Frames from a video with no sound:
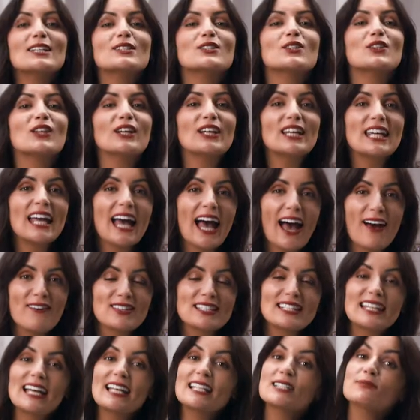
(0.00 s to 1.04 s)
So there you have
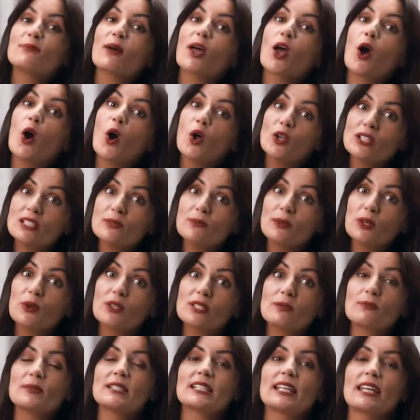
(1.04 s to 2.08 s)
it. That is my ultimate
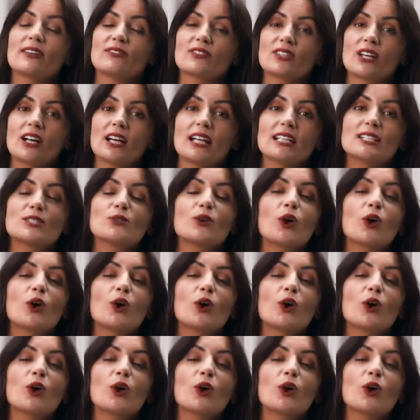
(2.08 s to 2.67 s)
Christmas gift guide.